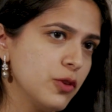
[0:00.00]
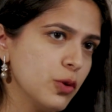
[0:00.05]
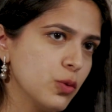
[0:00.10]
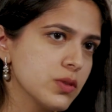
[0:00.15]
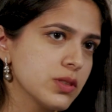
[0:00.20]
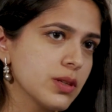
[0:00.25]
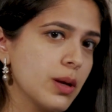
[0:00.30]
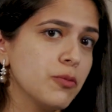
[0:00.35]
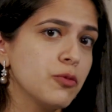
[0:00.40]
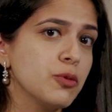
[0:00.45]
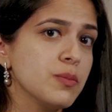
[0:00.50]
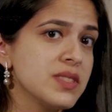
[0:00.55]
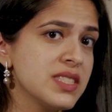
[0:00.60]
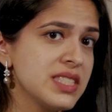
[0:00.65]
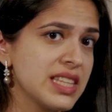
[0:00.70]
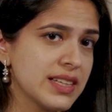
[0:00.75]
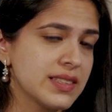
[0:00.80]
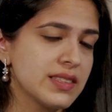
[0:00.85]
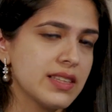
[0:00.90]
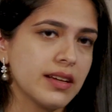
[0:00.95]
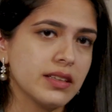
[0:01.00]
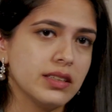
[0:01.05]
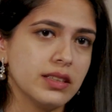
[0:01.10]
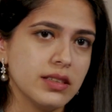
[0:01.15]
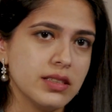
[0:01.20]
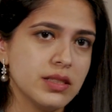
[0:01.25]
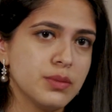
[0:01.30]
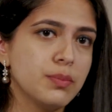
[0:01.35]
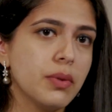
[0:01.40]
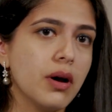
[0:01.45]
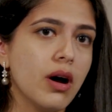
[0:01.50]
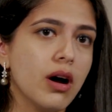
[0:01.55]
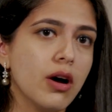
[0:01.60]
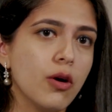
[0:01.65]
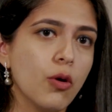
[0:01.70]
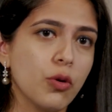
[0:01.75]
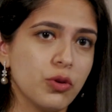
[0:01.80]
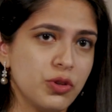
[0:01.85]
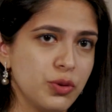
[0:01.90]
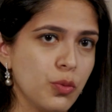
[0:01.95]
of those come from 6 sectors:
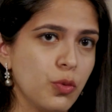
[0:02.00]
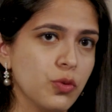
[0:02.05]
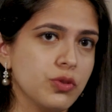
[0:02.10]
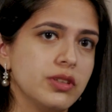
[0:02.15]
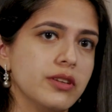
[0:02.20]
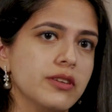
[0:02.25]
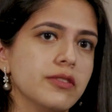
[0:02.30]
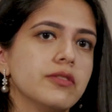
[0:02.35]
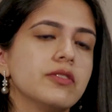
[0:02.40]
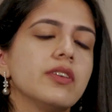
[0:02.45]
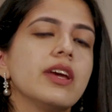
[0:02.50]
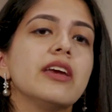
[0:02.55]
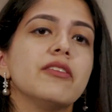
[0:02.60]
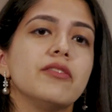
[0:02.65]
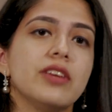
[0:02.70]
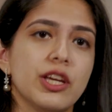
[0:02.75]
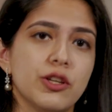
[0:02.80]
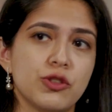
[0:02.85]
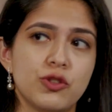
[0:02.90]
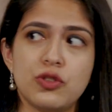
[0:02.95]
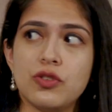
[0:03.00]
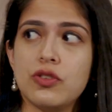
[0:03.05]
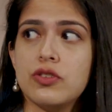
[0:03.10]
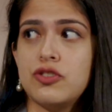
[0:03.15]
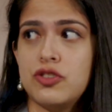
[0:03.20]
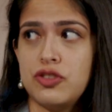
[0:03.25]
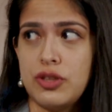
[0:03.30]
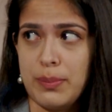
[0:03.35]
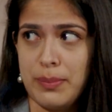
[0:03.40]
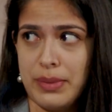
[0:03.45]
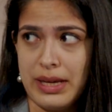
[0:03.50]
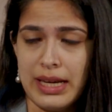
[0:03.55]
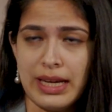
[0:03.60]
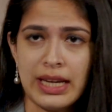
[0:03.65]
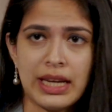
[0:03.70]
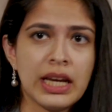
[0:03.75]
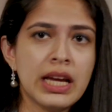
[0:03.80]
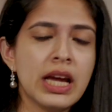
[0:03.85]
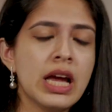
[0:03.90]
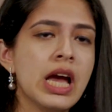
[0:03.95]
power, automotive, aviation,
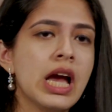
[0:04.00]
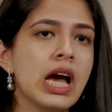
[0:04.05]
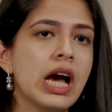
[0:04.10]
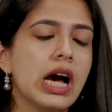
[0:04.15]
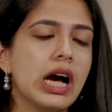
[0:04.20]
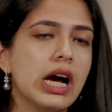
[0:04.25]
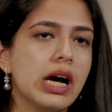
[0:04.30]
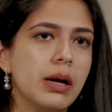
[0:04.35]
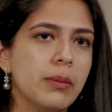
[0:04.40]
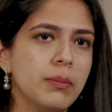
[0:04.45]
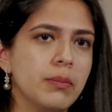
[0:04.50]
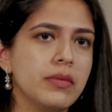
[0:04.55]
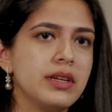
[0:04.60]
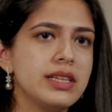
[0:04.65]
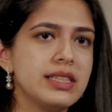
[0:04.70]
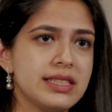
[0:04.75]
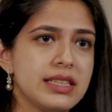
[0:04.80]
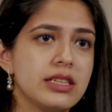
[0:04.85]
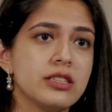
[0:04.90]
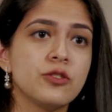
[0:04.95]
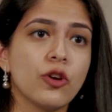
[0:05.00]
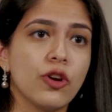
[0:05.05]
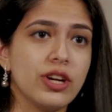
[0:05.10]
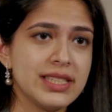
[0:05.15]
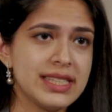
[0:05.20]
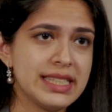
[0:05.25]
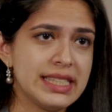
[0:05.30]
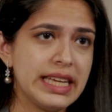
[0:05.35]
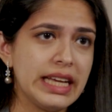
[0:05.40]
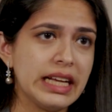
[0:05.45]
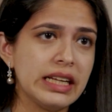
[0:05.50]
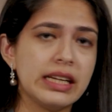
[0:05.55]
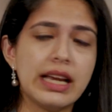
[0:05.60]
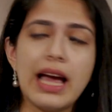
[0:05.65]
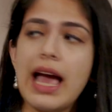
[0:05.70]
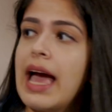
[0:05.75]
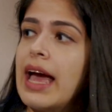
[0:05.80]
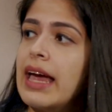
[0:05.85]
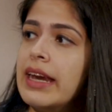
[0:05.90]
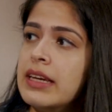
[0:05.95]
shipping, steel,
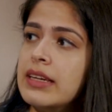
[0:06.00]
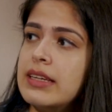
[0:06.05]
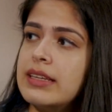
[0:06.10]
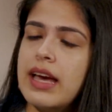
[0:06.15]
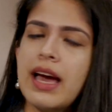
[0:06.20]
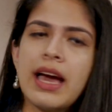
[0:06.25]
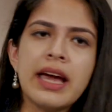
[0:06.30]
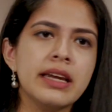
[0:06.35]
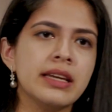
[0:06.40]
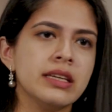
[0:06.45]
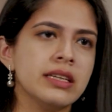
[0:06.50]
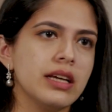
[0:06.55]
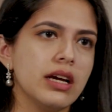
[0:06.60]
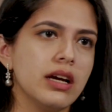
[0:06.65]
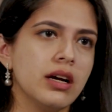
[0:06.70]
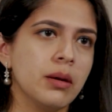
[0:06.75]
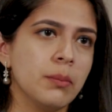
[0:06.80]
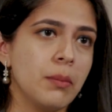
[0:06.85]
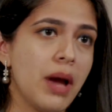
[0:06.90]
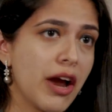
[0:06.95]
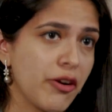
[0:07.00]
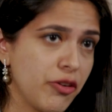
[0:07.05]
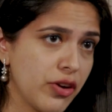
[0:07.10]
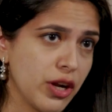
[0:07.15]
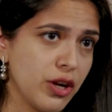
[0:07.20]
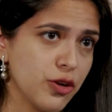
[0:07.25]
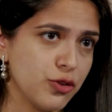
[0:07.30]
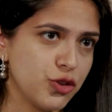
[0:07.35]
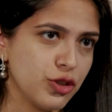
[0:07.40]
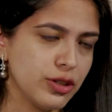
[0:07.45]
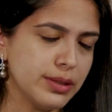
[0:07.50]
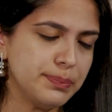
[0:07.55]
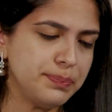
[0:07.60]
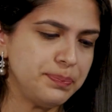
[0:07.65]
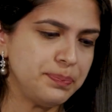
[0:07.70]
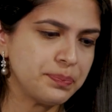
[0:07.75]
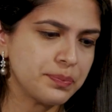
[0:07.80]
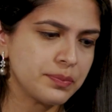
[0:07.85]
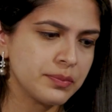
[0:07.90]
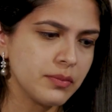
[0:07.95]
and agriculture.
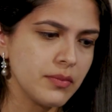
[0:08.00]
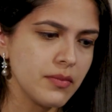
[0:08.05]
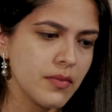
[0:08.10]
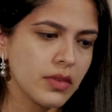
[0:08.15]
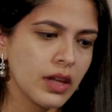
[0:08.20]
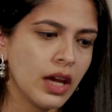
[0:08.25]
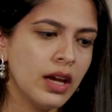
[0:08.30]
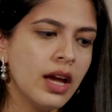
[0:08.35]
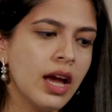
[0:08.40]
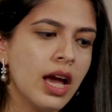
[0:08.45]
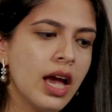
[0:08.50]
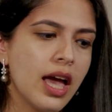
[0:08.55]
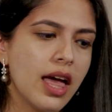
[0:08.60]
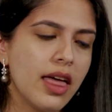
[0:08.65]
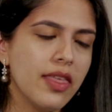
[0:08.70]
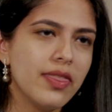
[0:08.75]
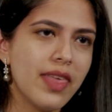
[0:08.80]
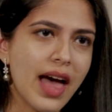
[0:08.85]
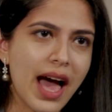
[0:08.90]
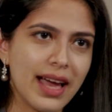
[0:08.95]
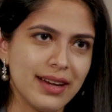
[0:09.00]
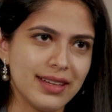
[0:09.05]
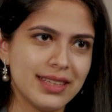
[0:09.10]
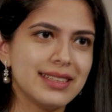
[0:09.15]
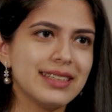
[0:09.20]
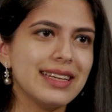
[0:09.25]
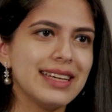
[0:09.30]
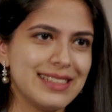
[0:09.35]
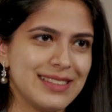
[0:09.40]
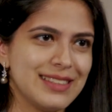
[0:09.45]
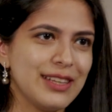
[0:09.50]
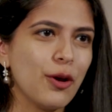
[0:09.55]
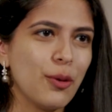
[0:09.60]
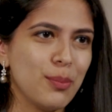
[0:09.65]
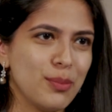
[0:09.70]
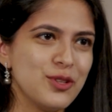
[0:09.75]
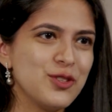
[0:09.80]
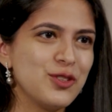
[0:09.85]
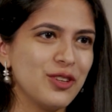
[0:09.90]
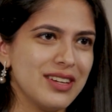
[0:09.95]
That is the
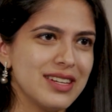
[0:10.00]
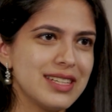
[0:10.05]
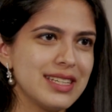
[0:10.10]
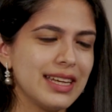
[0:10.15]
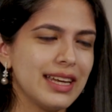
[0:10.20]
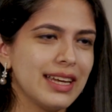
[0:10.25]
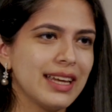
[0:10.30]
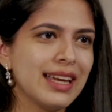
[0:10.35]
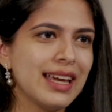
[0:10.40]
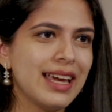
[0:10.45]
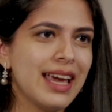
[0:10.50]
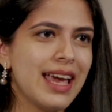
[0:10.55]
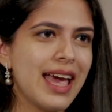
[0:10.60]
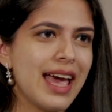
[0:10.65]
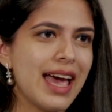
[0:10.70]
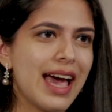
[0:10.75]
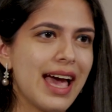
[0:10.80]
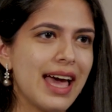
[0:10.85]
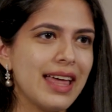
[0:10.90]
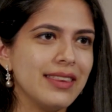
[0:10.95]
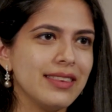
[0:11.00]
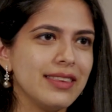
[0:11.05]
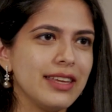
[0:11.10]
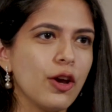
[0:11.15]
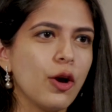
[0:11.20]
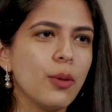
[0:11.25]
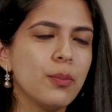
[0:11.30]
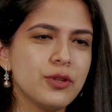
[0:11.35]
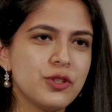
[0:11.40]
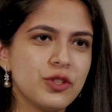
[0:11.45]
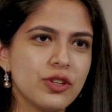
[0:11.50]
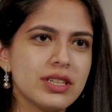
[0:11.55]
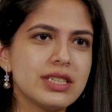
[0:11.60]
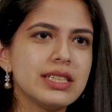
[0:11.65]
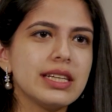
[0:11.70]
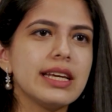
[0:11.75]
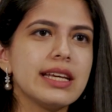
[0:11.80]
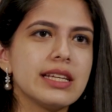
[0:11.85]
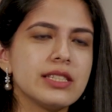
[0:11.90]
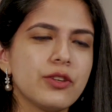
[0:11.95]
opportunity. And the
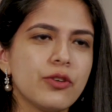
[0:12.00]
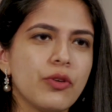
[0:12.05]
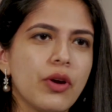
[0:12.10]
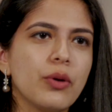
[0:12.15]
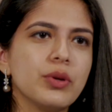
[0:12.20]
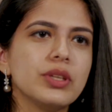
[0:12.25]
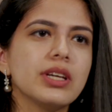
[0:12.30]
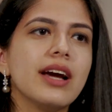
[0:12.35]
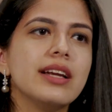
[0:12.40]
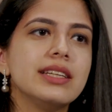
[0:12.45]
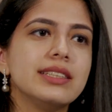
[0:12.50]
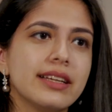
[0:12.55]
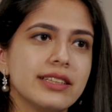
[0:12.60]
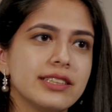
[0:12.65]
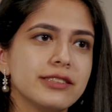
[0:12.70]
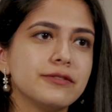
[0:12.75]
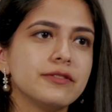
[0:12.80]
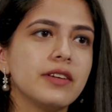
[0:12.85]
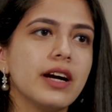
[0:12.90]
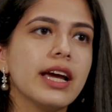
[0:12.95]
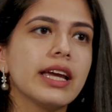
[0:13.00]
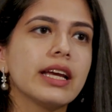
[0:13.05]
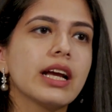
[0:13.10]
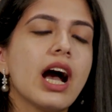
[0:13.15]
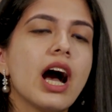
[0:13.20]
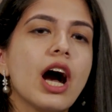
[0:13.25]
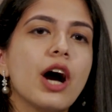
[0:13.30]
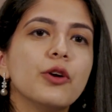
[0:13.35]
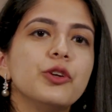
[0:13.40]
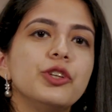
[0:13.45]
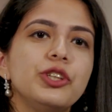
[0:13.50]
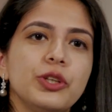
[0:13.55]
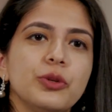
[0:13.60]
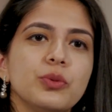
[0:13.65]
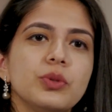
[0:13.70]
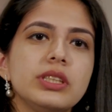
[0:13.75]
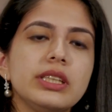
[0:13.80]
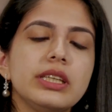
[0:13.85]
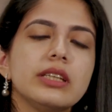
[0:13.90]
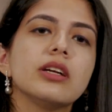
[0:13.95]
opportunity is around identifying how do
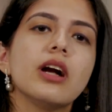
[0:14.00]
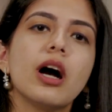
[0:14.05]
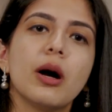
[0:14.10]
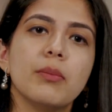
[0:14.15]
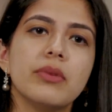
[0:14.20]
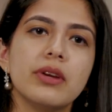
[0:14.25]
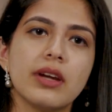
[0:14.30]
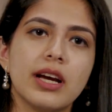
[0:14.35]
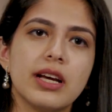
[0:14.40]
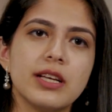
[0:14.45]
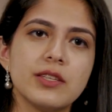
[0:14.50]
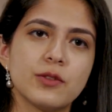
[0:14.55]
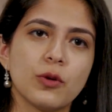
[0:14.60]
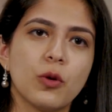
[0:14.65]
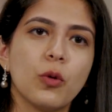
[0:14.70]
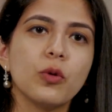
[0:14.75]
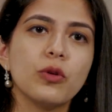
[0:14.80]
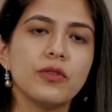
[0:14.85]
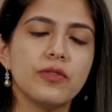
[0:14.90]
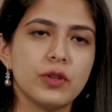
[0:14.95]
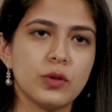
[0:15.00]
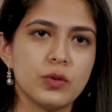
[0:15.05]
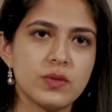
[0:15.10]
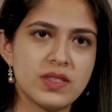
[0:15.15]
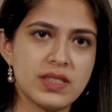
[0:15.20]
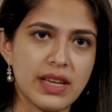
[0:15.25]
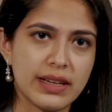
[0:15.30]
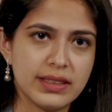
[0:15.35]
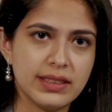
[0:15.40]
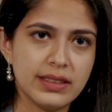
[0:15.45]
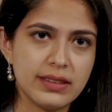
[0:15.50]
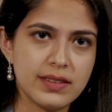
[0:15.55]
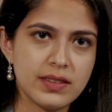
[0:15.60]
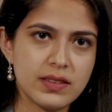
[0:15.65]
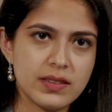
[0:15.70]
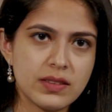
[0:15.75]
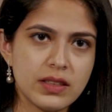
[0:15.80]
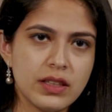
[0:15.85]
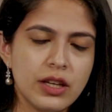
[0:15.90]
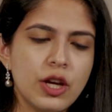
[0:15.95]
you decarbonize all of those
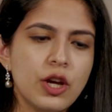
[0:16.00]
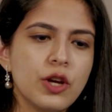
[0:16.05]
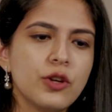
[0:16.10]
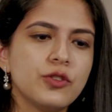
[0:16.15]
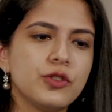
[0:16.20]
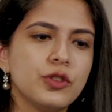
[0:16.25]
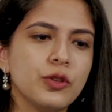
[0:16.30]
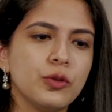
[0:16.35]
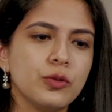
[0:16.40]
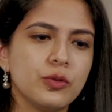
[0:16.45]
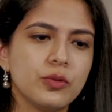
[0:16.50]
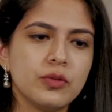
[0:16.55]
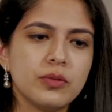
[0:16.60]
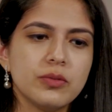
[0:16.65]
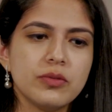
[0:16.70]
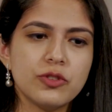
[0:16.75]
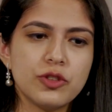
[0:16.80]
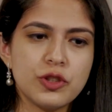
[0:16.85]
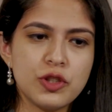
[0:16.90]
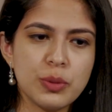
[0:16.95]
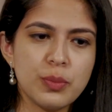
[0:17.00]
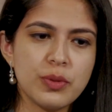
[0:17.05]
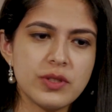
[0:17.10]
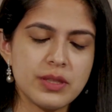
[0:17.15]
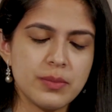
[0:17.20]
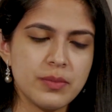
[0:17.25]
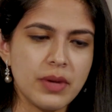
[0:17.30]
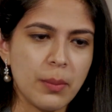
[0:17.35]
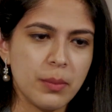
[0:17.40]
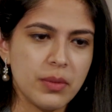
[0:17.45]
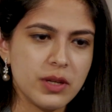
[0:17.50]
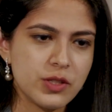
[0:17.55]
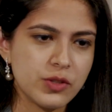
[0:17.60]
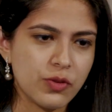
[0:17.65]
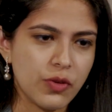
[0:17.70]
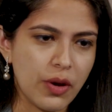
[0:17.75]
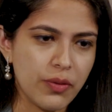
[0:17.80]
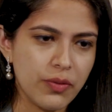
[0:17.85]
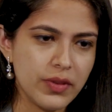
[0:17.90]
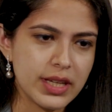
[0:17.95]
sectors. So just to put some numbers
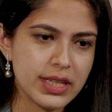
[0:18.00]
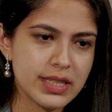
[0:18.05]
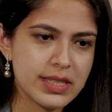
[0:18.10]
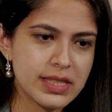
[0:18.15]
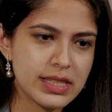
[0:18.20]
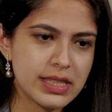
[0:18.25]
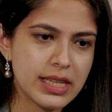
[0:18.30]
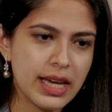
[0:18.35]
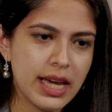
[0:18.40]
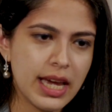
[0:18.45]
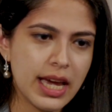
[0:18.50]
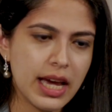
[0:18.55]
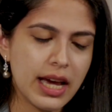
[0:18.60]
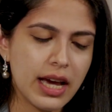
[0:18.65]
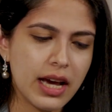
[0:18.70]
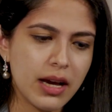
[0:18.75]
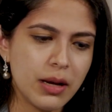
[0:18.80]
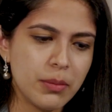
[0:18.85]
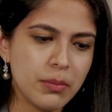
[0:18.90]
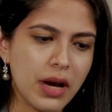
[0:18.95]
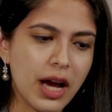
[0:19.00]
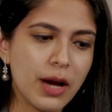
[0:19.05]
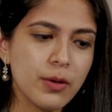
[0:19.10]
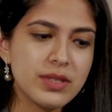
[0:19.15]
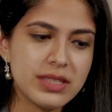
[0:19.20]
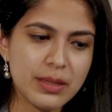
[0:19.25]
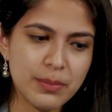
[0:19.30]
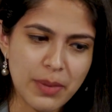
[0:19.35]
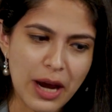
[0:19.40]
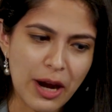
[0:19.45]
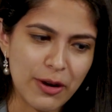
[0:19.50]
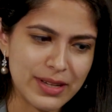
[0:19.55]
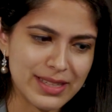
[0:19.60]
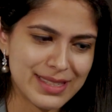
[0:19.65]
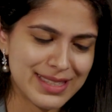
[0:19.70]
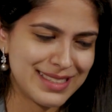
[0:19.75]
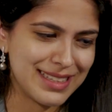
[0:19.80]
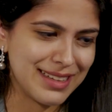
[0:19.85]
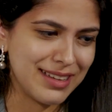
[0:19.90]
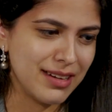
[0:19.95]
around this, I was in
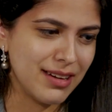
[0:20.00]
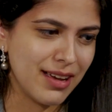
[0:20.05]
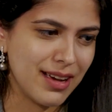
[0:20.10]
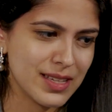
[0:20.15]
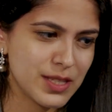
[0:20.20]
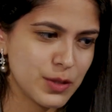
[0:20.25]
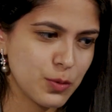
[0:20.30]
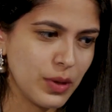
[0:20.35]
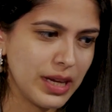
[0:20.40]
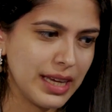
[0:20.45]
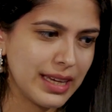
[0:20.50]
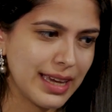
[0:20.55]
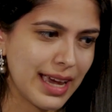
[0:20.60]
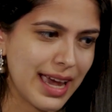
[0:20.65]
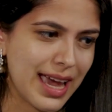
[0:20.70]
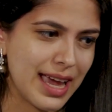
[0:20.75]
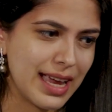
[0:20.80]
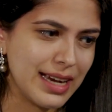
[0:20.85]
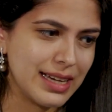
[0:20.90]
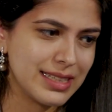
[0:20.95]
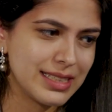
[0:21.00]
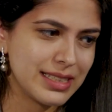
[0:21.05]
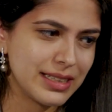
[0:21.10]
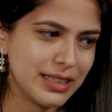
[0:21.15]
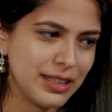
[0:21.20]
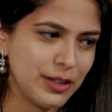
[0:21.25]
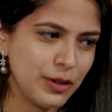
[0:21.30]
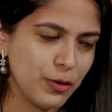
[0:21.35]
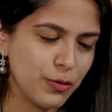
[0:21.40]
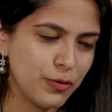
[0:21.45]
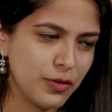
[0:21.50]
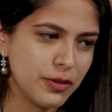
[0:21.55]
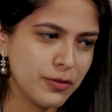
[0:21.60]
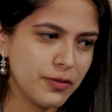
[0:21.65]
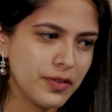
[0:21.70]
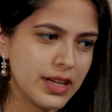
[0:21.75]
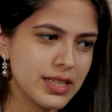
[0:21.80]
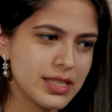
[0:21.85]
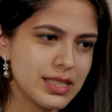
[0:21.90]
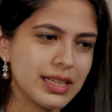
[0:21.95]
Paris last week, and for the
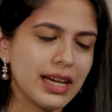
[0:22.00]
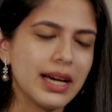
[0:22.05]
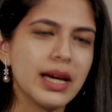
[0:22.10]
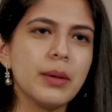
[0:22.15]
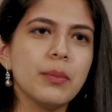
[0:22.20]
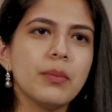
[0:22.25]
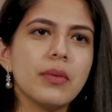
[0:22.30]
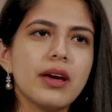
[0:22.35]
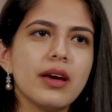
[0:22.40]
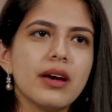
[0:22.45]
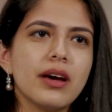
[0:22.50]
first time,